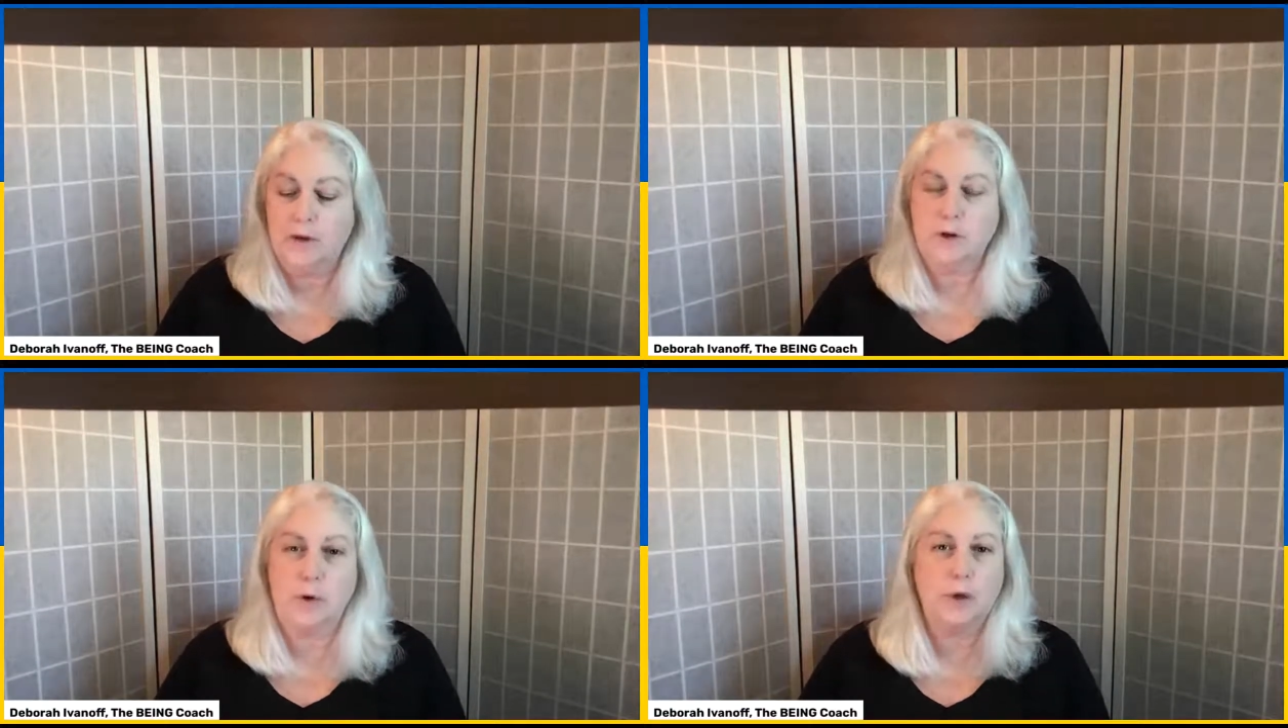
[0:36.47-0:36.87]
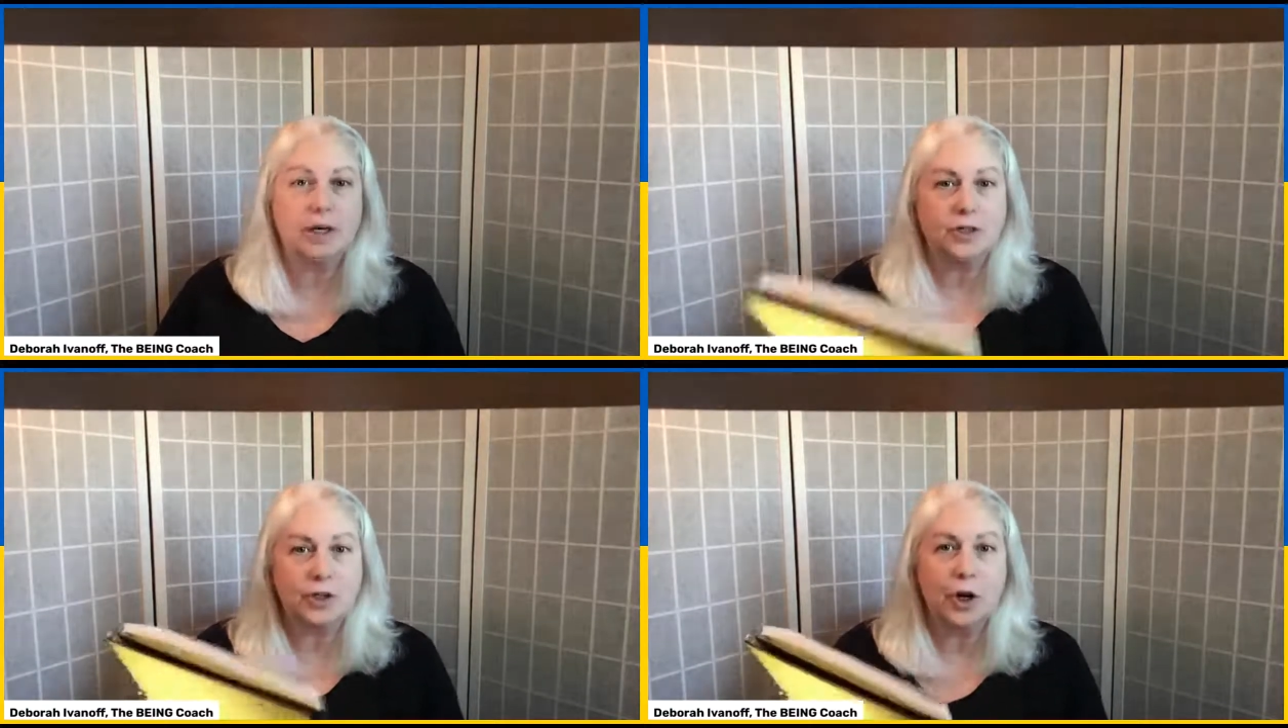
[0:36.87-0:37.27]
So we're
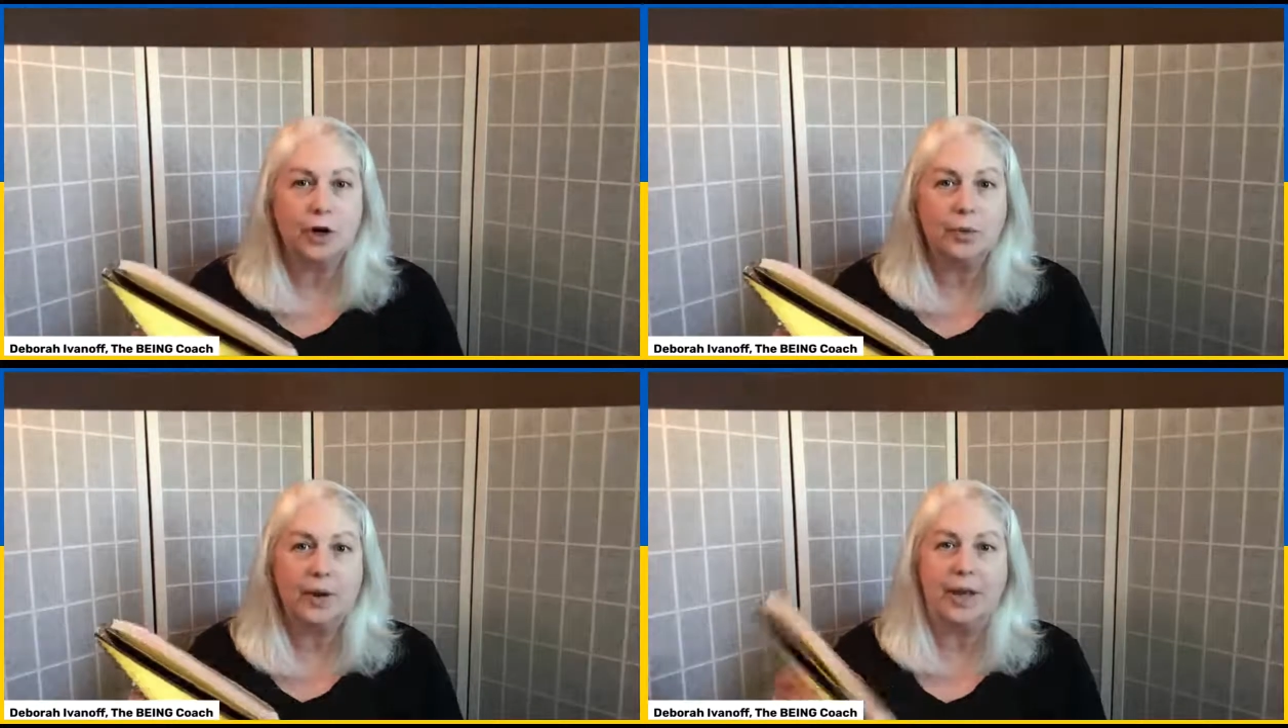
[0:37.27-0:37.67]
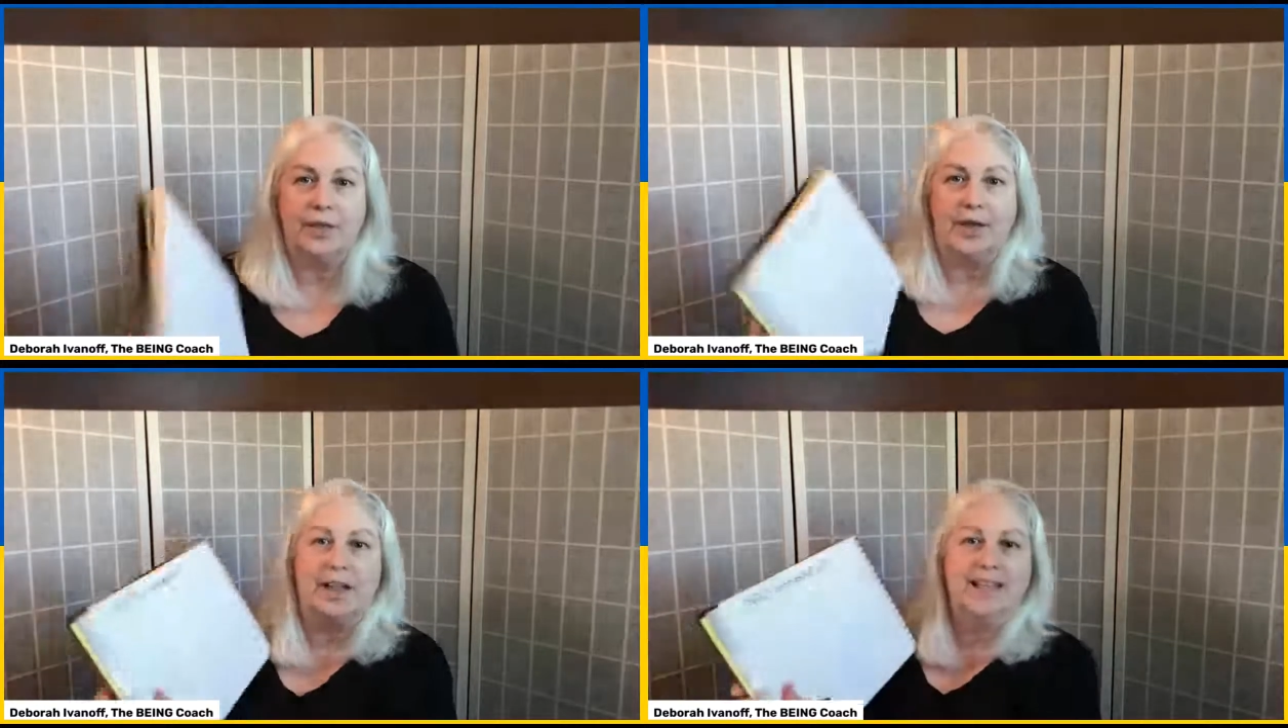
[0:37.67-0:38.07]
going to start
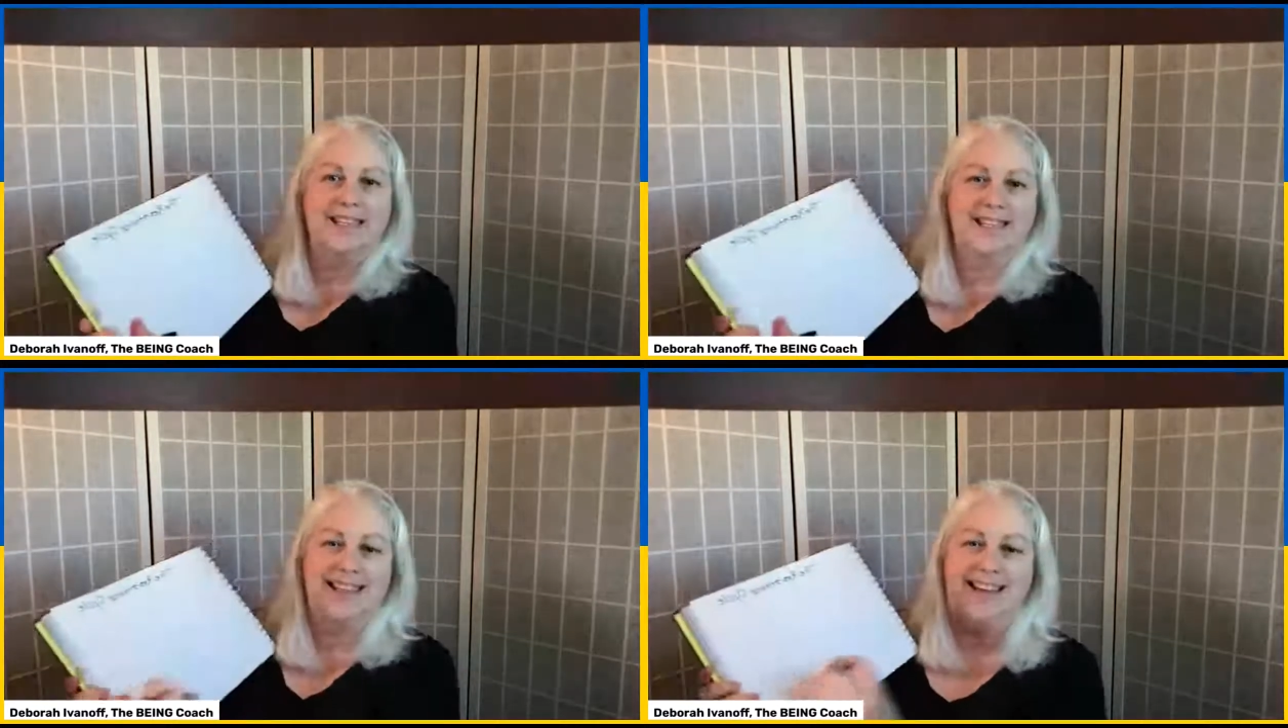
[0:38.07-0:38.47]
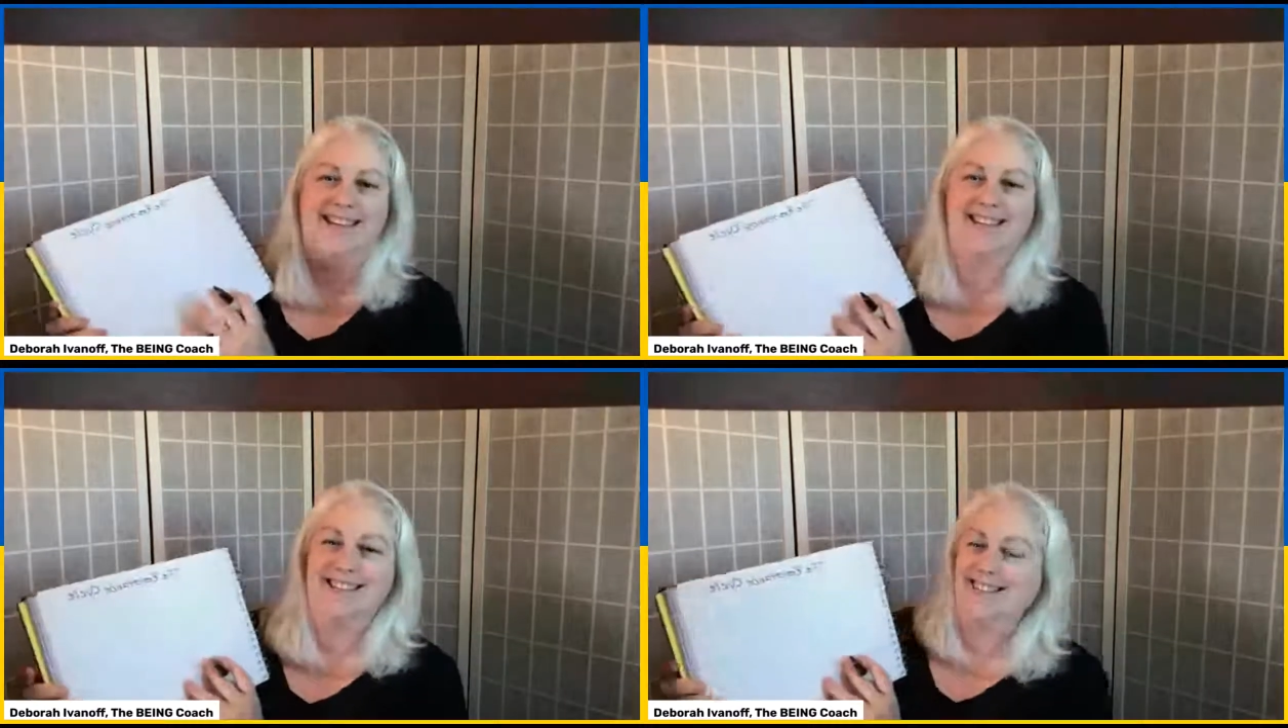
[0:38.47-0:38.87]
with a clean
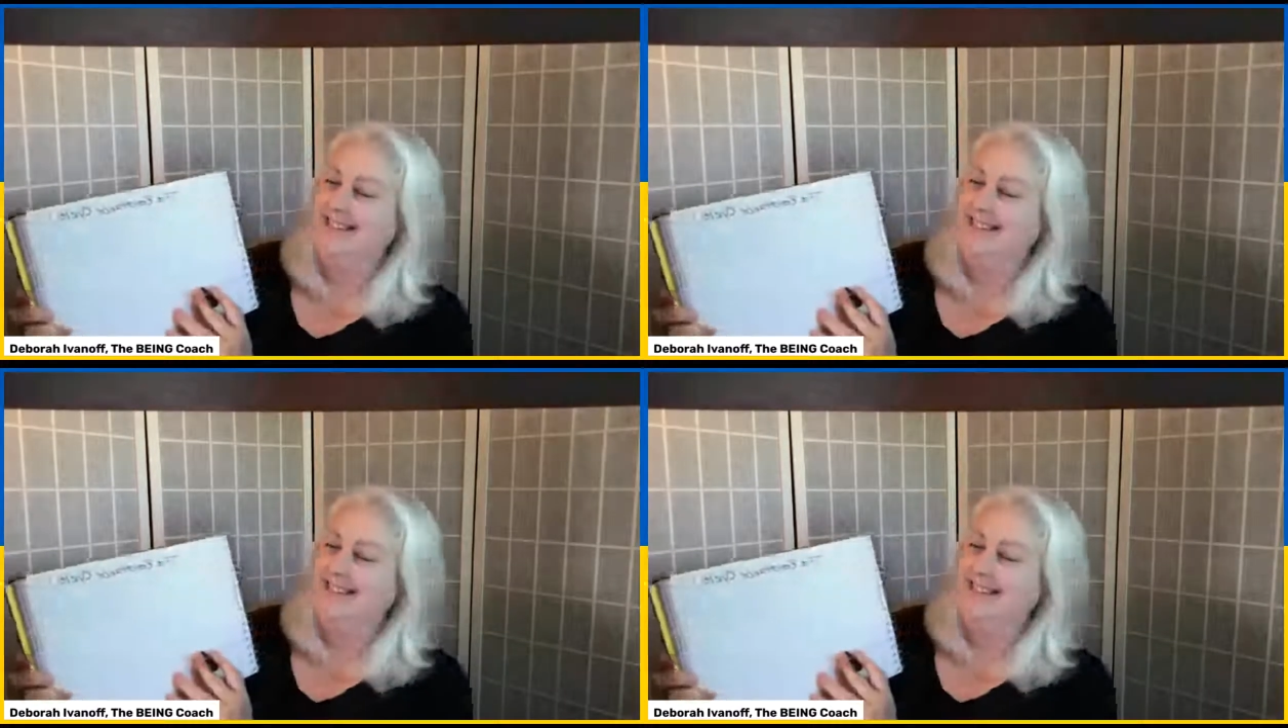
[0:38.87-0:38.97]
slate.